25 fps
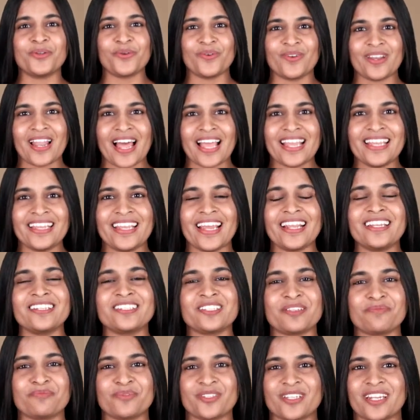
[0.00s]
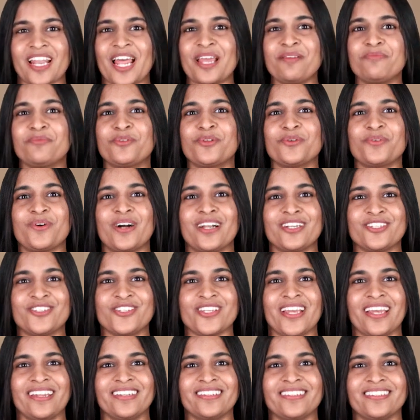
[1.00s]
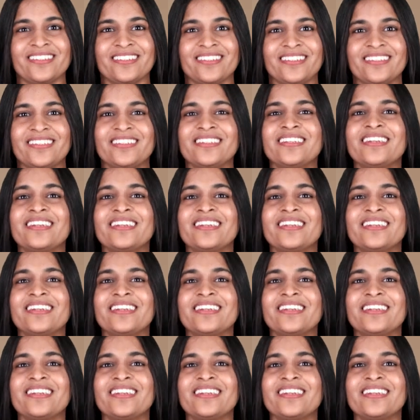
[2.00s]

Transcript: to like and subscribe to our channel.